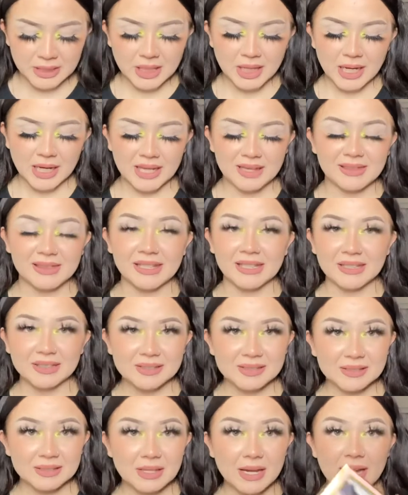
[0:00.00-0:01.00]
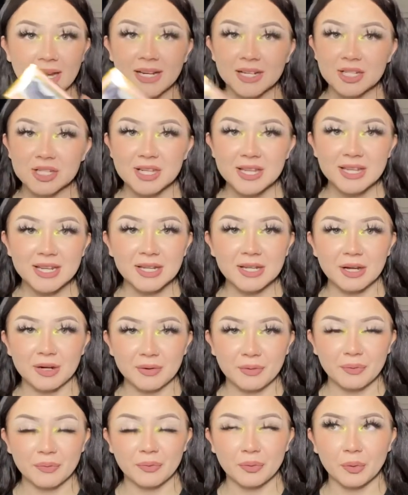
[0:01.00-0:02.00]
And these actually go
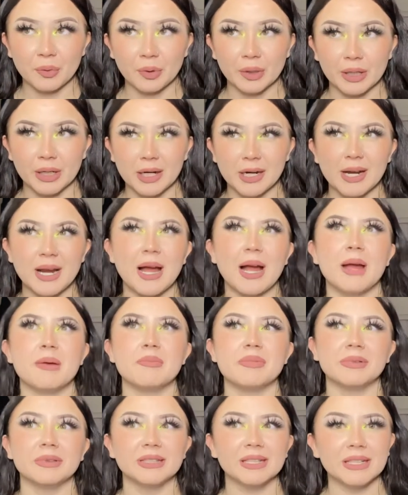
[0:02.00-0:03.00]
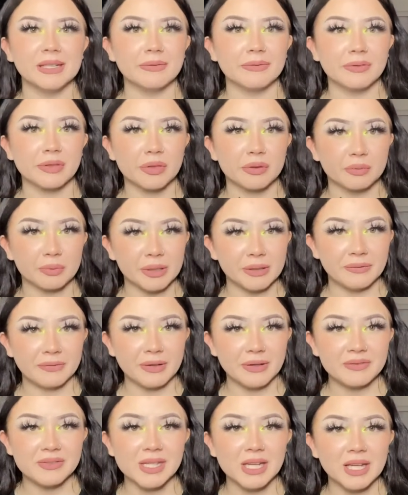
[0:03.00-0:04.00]
for, I believe, three
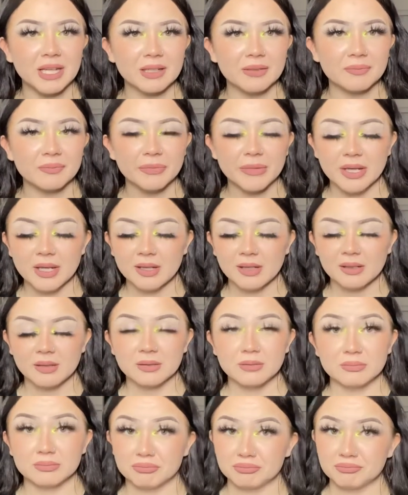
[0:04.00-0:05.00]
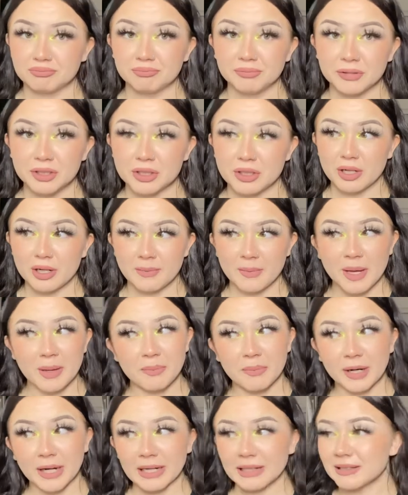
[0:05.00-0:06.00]
fifty. It's a bad
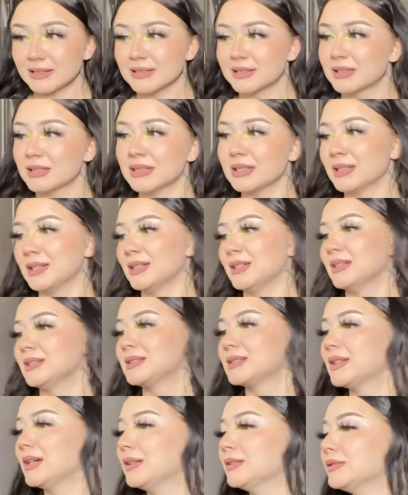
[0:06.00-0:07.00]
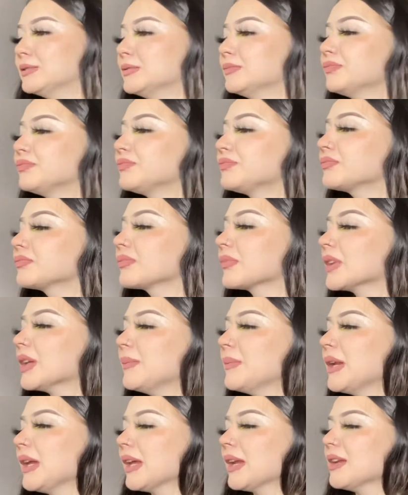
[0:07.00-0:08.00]
price. So I'm
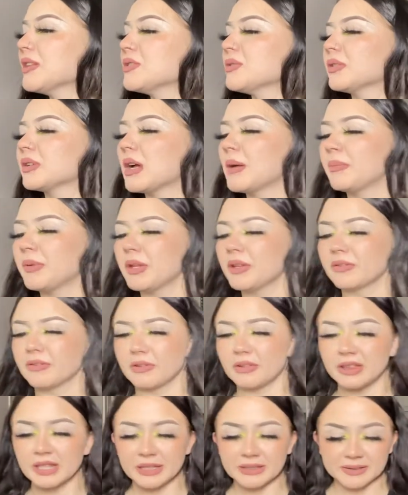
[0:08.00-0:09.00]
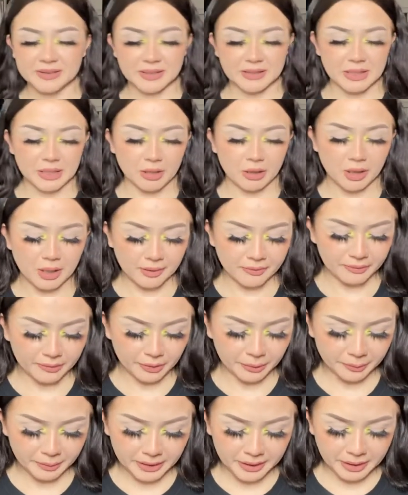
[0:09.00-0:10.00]
gonna get into a couple other things that they offer
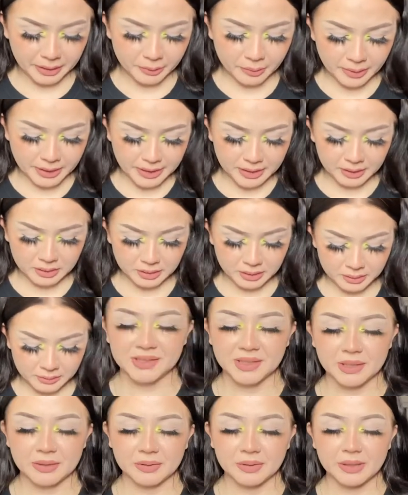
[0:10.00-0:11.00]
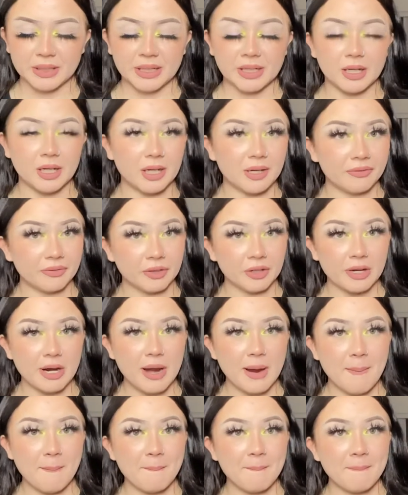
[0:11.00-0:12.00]
really quick. So they offer
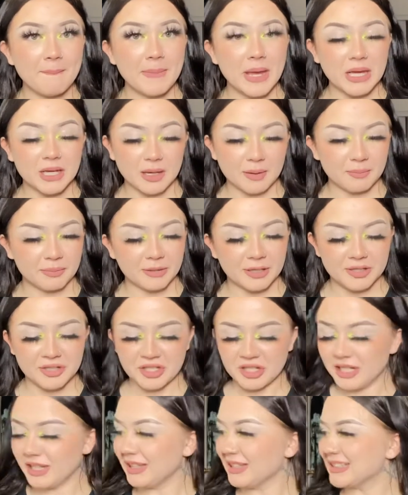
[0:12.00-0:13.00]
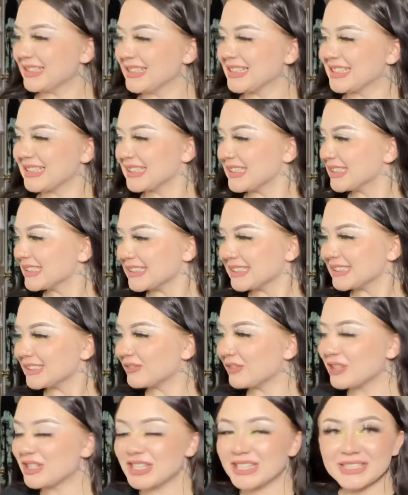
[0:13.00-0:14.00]
makeup brushes,
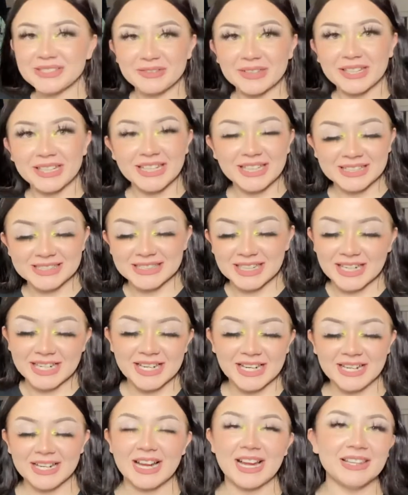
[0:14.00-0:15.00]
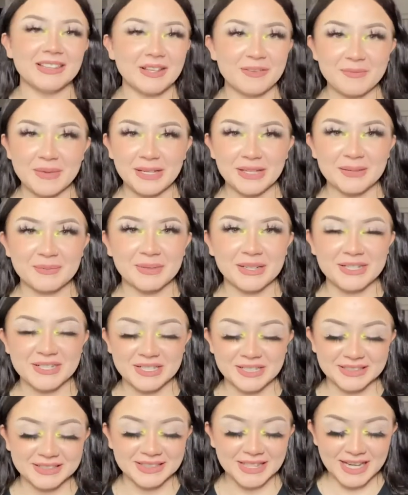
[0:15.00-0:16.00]
which is really exciting. I love makeup
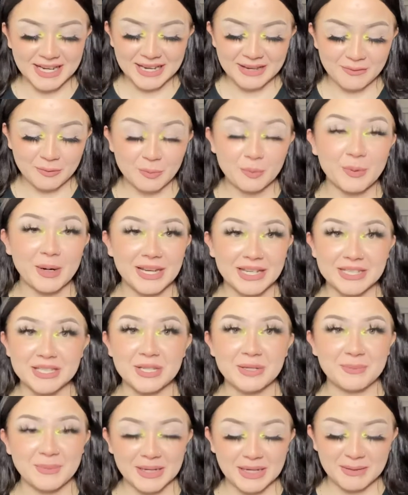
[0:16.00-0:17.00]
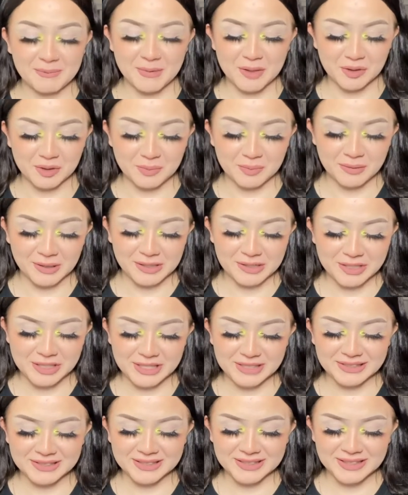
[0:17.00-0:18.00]
brushes. I have way too many makeup
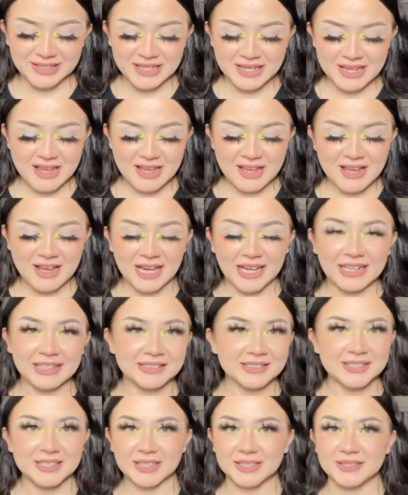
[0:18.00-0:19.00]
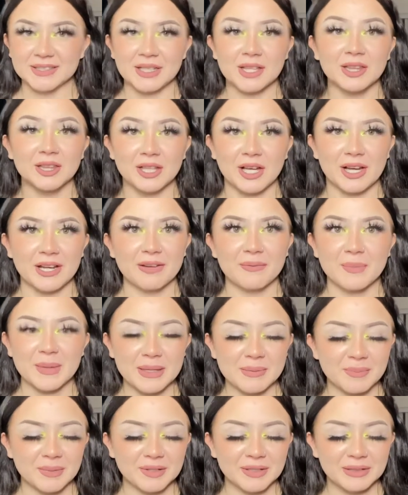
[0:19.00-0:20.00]
brushes, as does a lot of
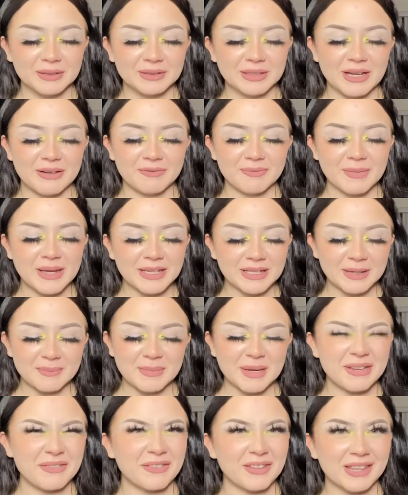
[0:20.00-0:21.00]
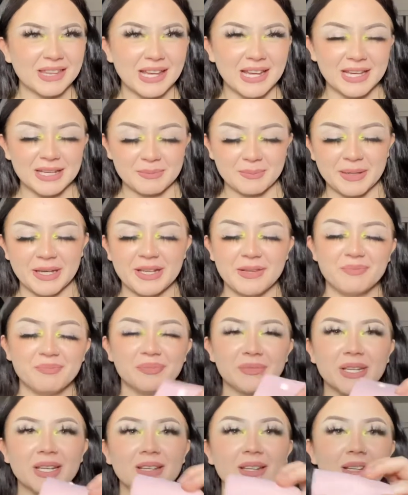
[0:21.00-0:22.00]
people who love makeup, I feel like. But
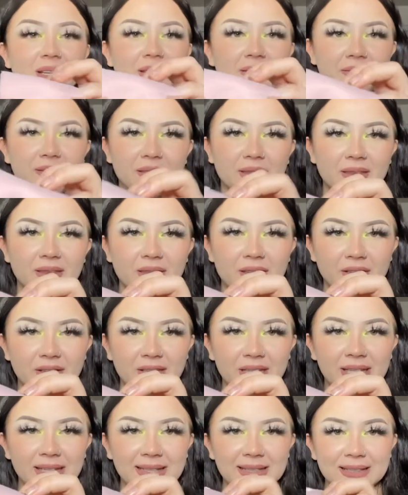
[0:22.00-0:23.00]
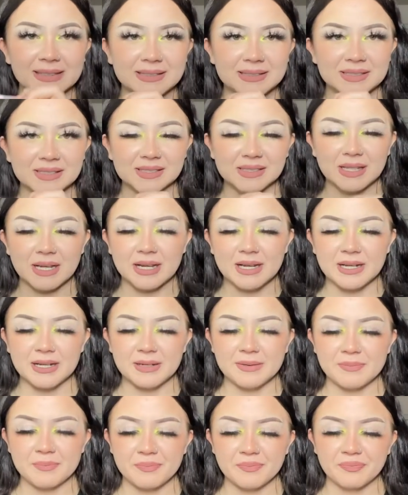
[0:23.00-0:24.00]
they're these,
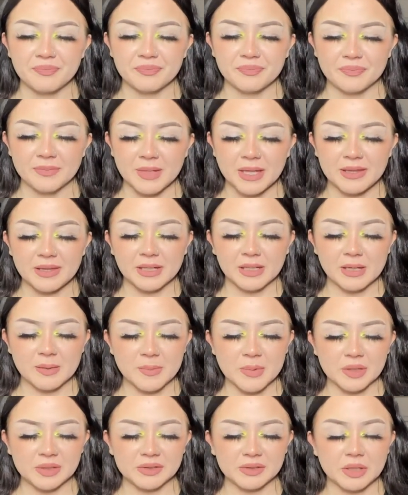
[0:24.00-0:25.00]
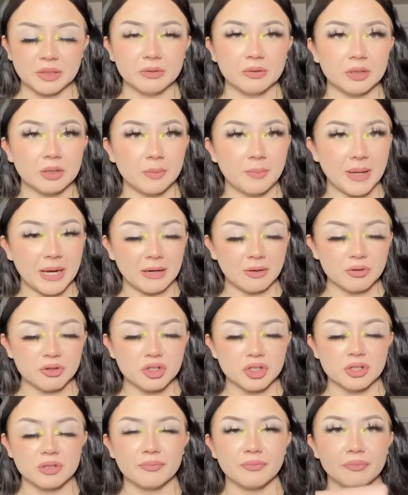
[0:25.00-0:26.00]
um, and they come in this cute little
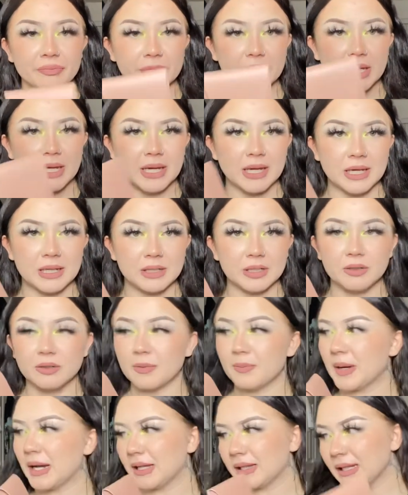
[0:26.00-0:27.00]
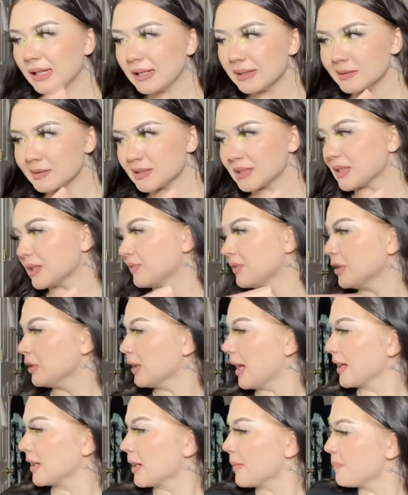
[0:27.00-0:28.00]
pouch, and you can buy these if you
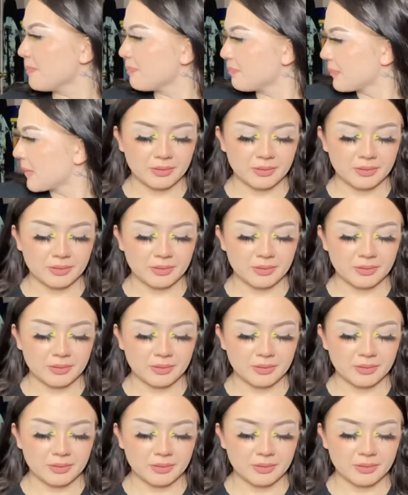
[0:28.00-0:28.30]
like them.